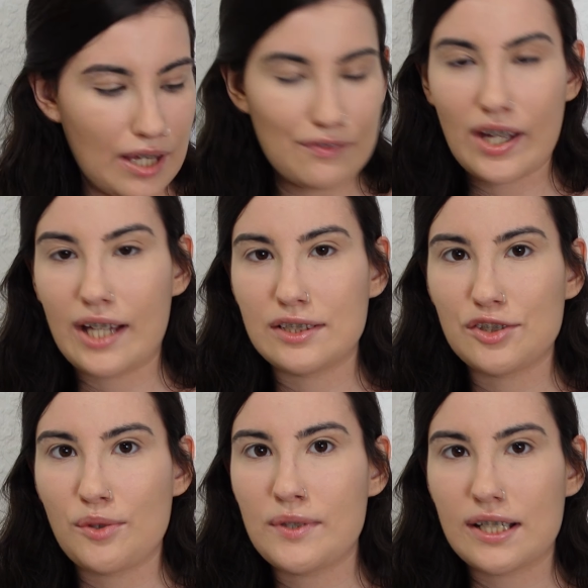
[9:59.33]
If I had to
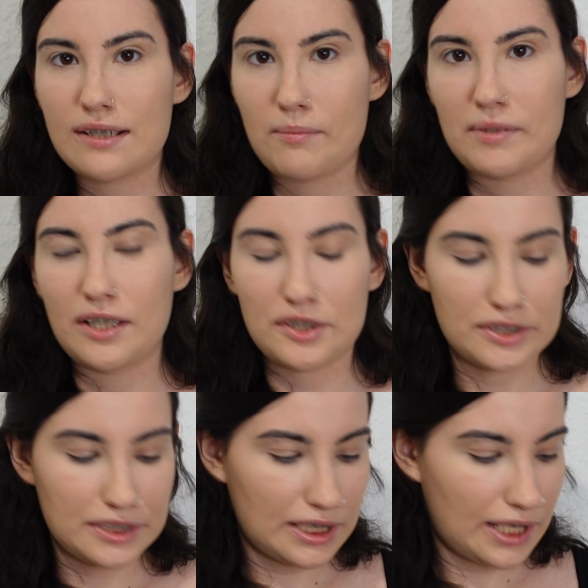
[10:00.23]
choose like something other
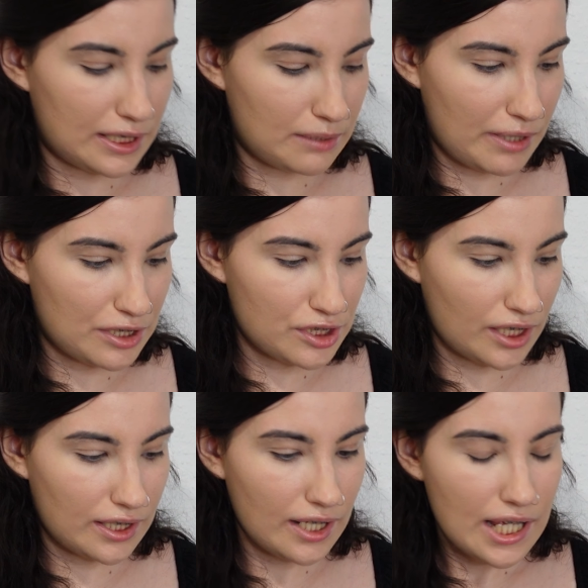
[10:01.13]
than
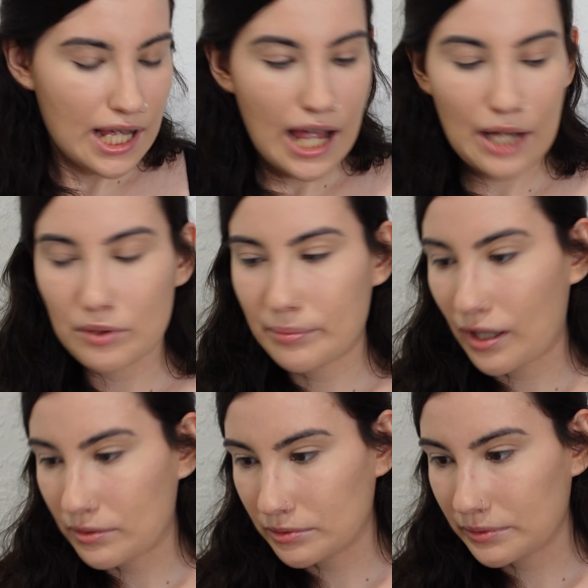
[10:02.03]
animation, I would
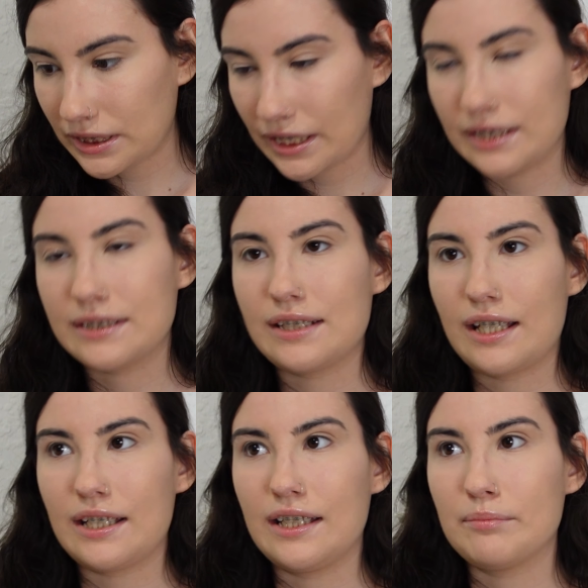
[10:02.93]
probably like
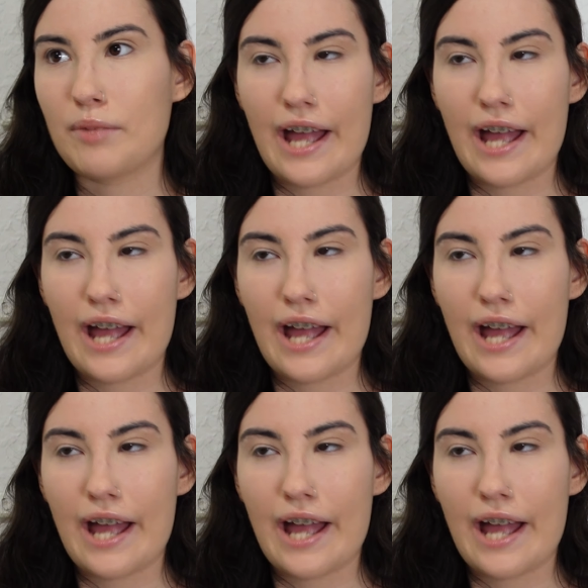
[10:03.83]
say